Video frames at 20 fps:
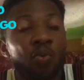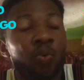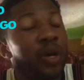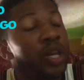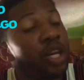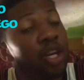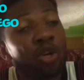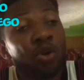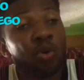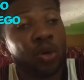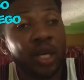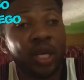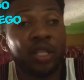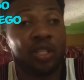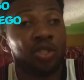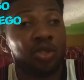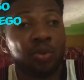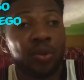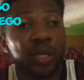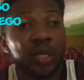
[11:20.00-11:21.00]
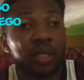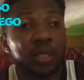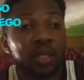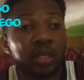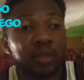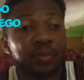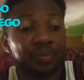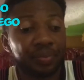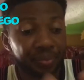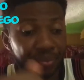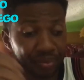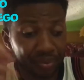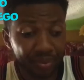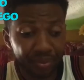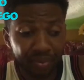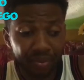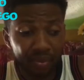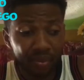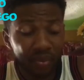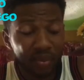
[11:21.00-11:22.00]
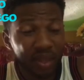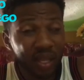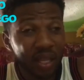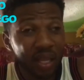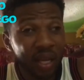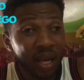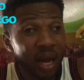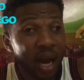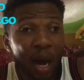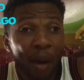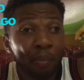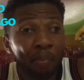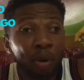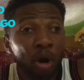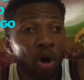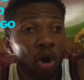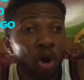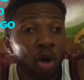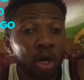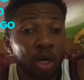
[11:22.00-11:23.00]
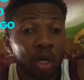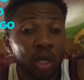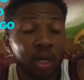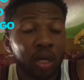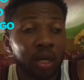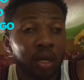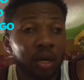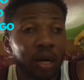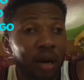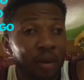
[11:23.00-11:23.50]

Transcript: when you look into it, a brown